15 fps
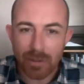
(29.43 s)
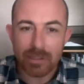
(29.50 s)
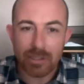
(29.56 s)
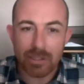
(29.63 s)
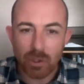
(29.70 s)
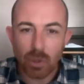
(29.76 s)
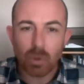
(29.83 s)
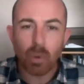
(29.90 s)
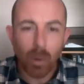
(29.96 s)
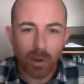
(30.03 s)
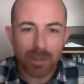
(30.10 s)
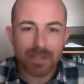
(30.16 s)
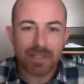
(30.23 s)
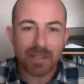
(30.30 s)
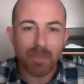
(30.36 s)
I think it's a good
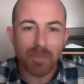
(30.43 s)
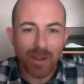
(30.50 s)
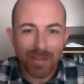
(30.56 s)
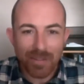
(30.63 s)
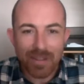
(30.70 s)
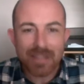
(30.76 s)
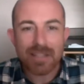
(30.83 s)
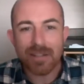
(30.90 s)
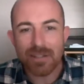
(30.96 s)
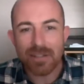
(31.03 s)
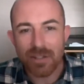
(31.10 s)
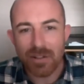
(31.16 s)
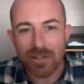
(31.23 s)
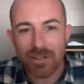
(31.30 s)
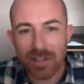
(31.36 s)
quality. But in this
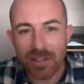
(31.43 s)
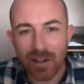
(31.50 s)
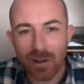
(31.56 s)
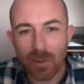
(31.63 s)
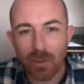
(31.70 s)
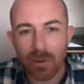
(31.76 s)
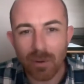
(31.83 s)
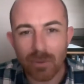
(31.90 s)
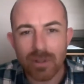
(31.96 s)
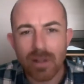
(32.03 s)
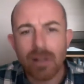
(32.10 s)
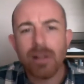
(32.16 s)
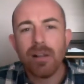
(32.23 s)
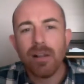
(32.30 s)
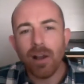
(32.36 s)
instance, I was
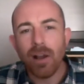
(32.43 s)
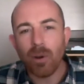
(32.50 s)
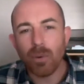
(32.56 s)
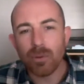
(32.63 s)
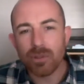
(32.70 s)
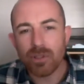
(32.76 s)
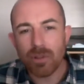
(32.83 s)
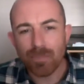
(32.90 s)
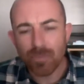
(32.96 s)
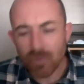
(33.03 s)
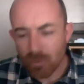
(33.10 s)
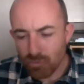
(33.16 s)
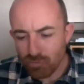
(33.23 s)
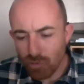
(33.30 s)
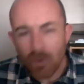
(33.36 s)

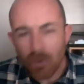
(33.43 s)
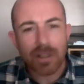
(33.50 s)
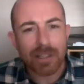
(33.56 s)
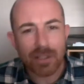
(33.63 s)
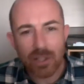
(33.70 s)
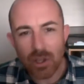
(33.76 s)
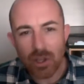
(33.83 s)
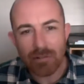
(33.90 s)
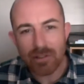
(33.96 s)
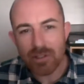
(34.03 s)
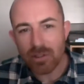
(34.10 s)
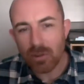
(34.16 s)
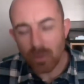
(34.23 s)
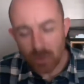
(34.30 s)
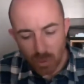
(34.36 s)
wrongly
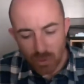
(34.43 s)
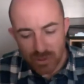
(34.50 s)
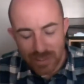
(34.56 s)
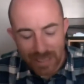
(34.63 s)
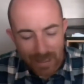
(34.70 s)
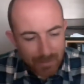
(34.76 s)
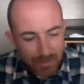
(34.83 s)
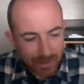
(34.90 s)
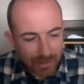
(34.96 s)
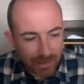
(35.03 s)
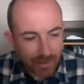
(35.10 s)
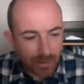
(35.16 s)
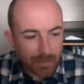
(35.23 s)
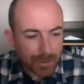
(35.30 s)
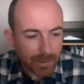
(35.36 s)
curious towards
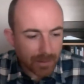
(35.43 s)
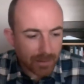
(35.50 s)
gambling, and